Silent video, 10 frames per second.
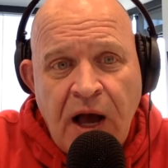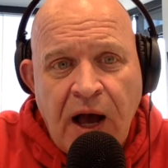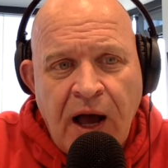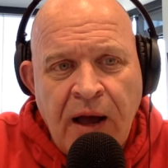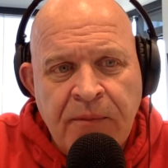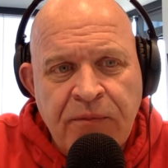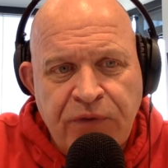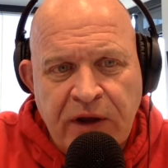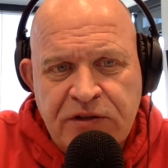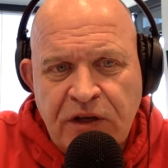
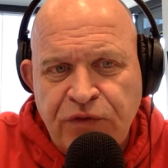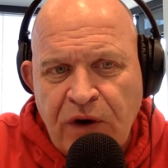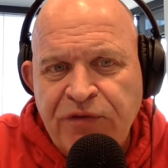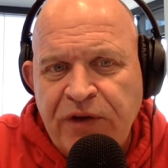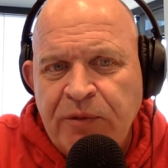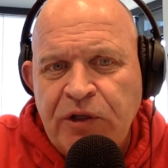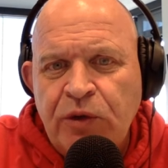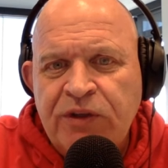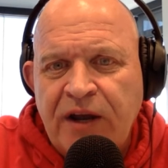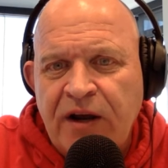France says for our family to
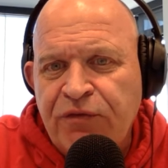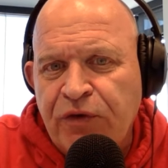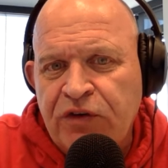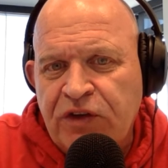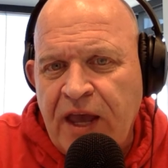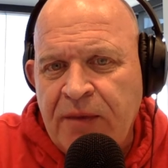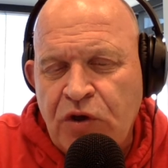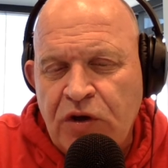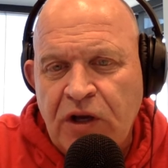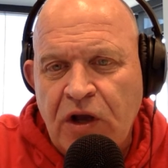attend our first game,
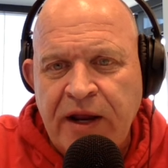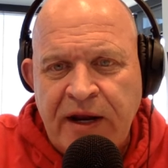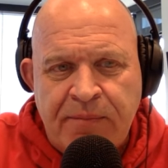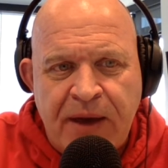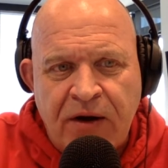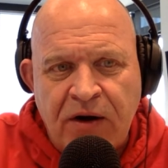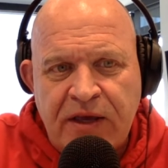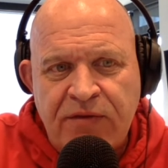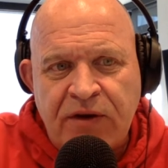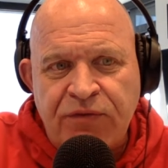couldn't have gone any better.
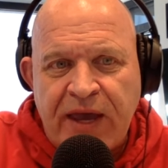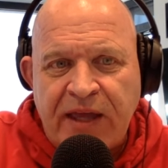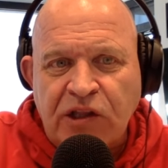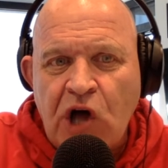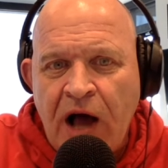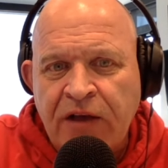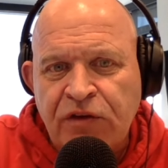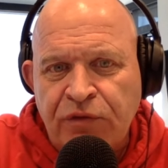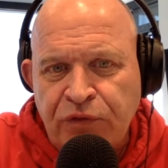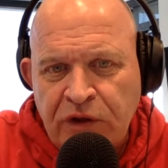Even if they had lost,
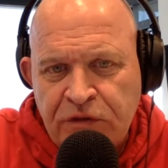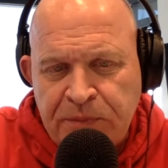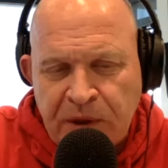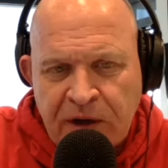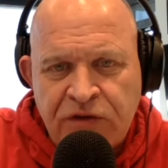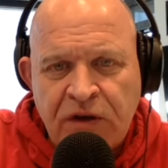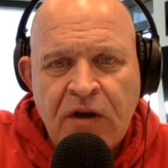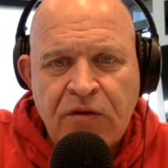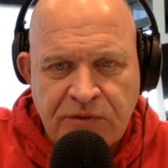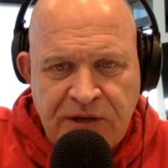the full experience
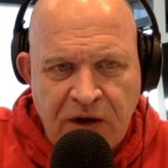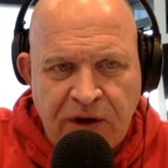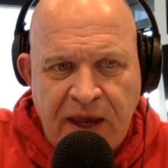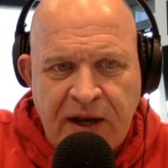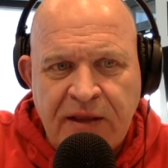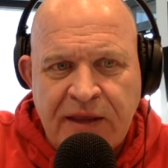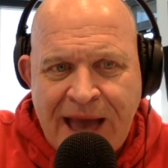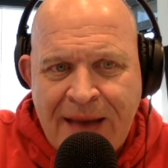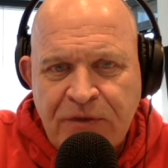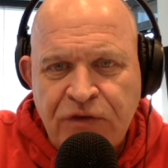from tailgating, the
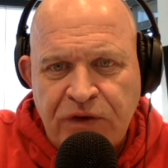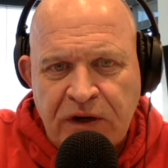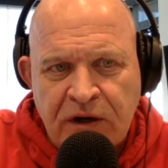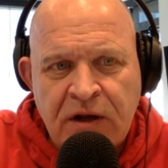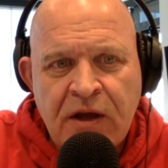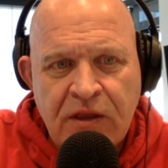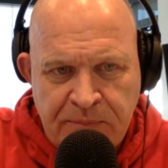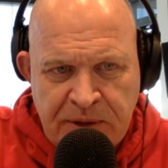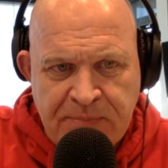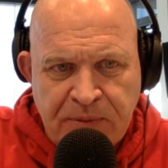atmosphere, the
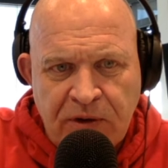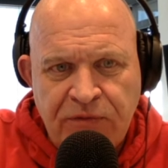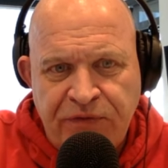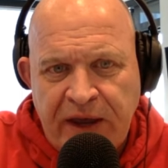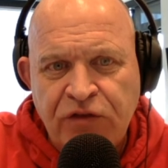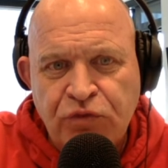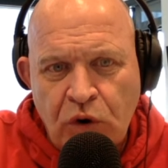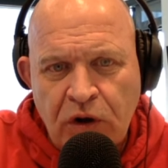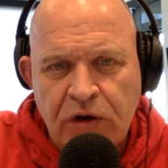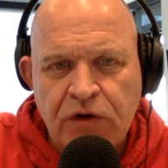people, fans,
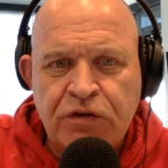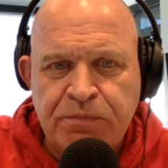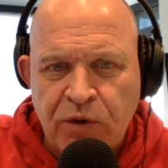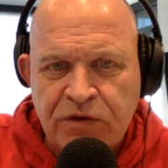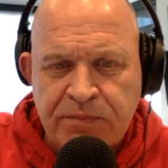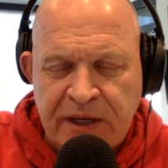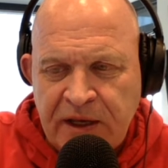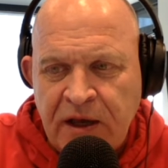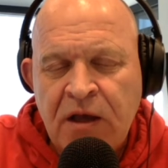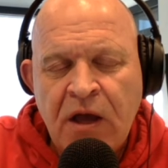workers, sports
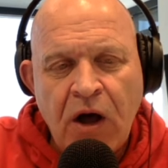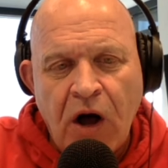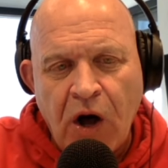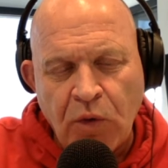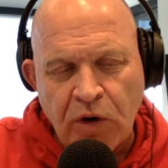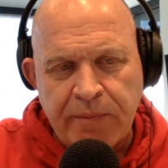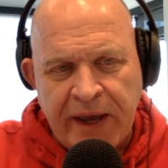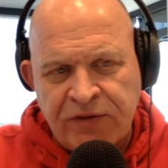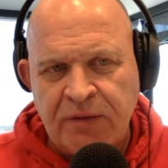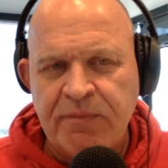media, all were
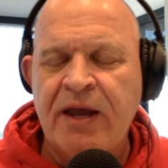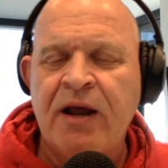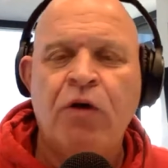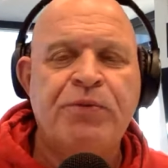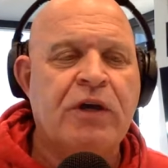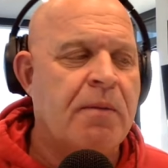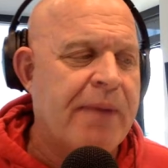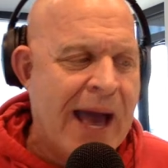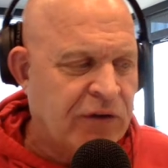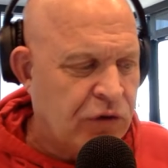amazing. Man, I hope you come
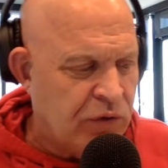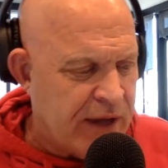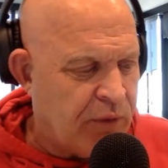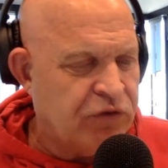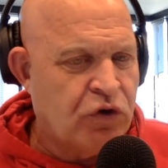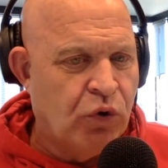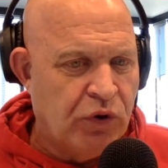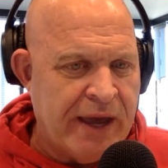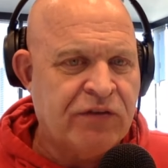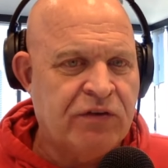back, dude. That was cool.
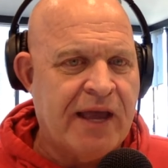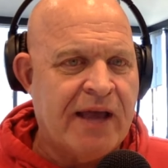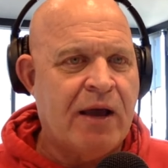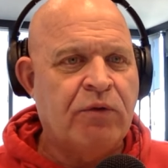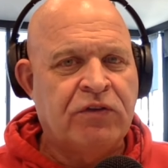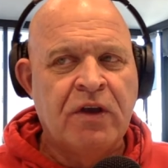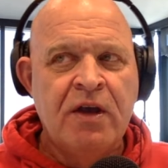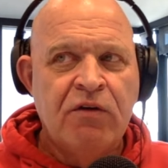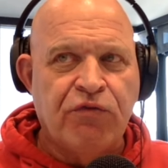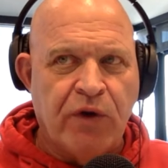That was
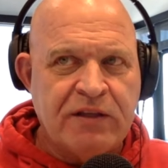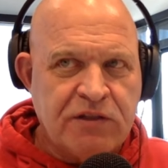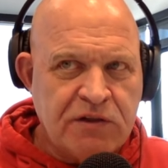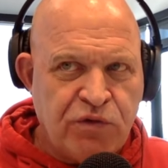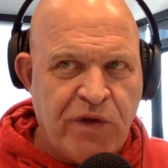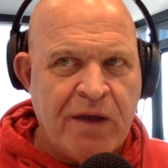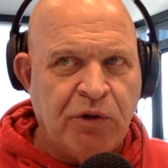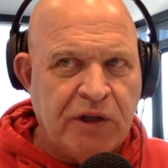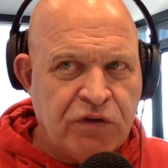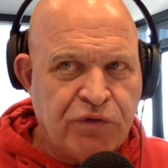France's
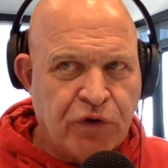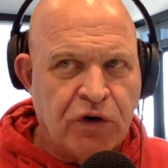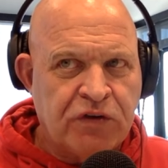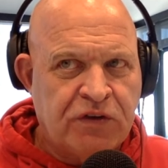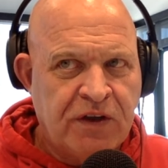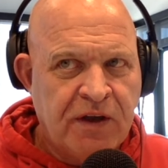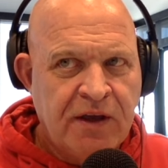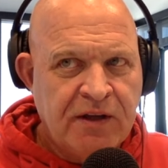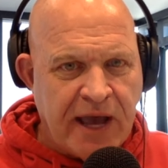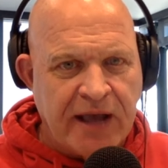family's first
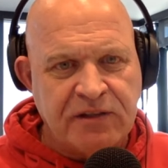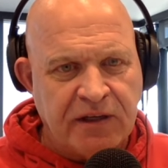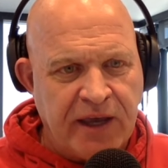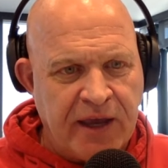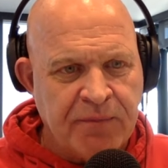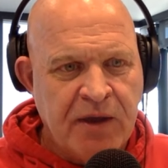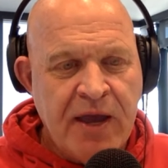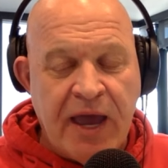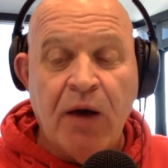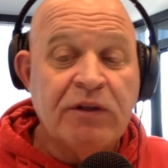Texan game.
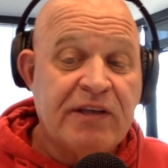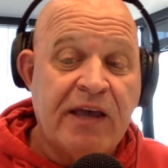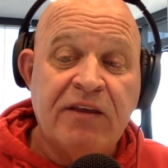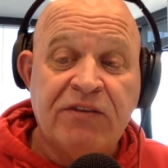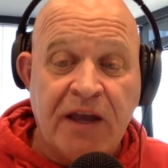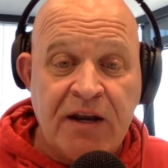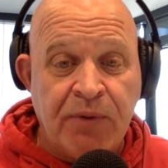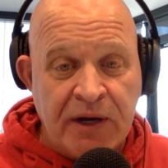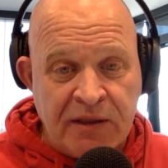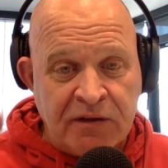And I would say this to
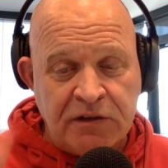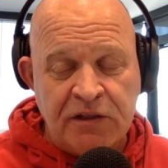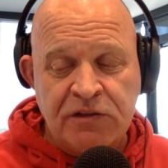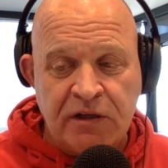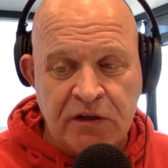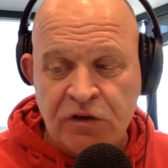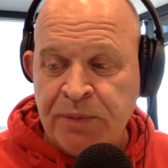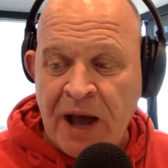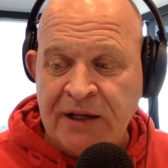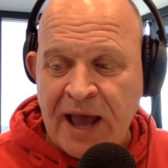anybody that's listening to this
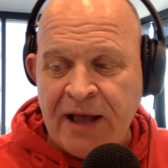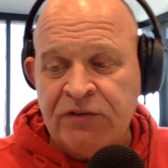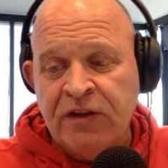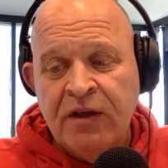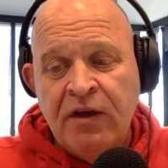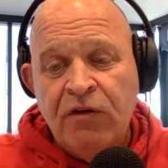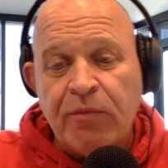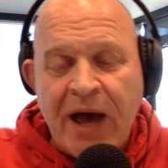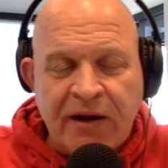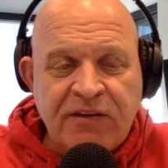podcast from
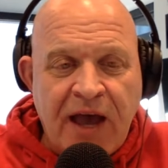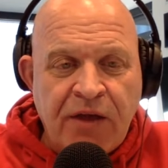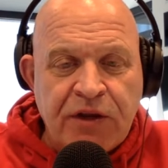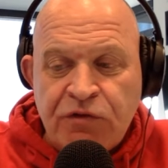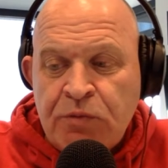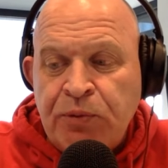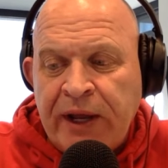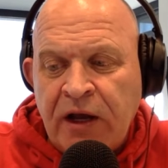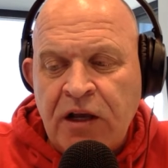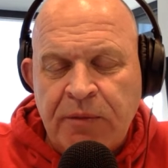out of town, that if you
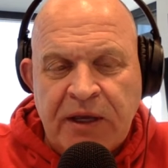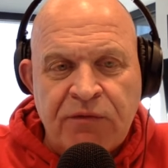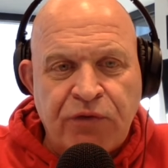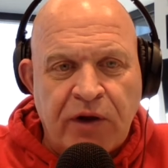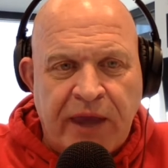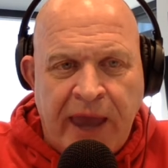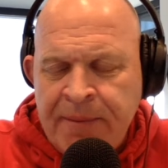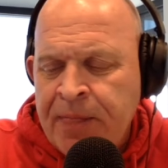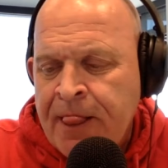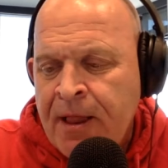plan on coming in for a
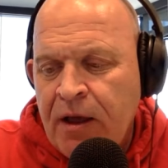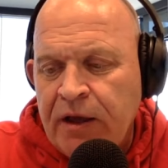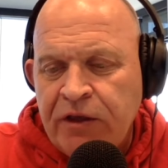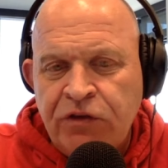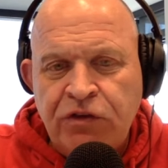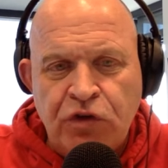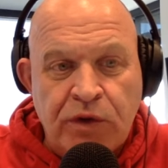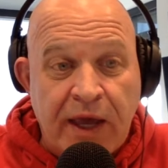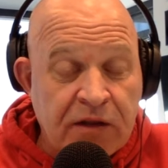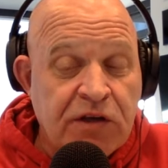game, is to
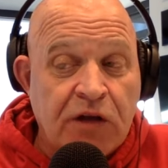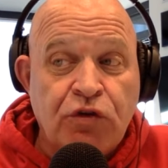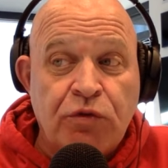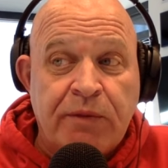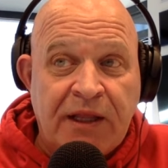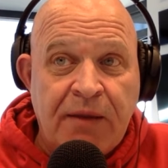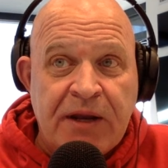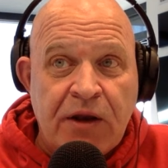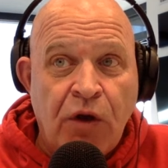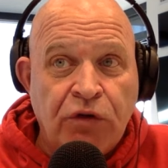get in touch with me and
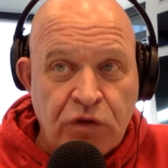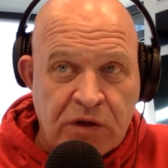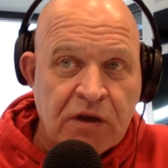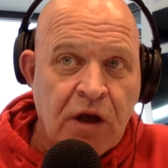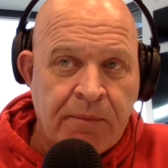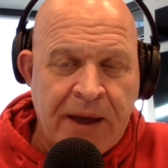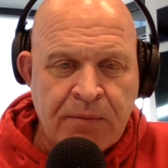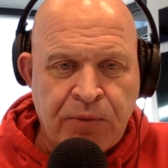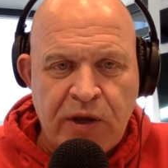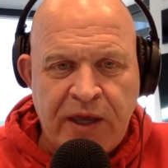know so you can come by the
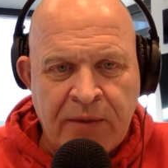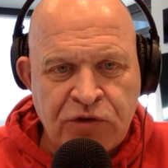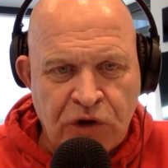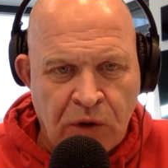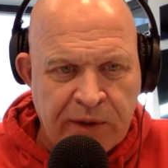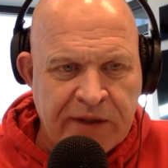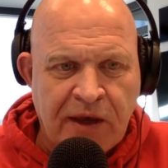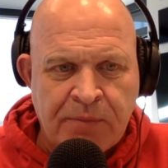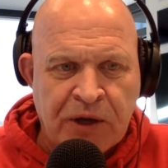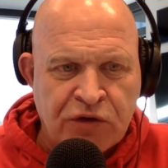pregame show and we can
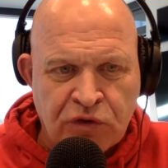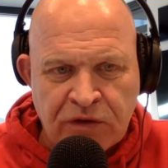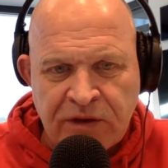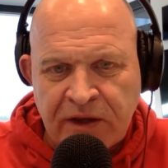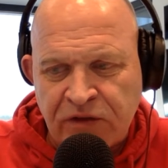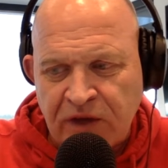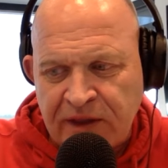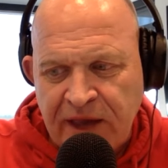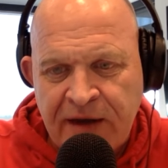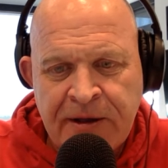take pictures and things like
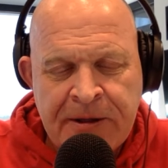that.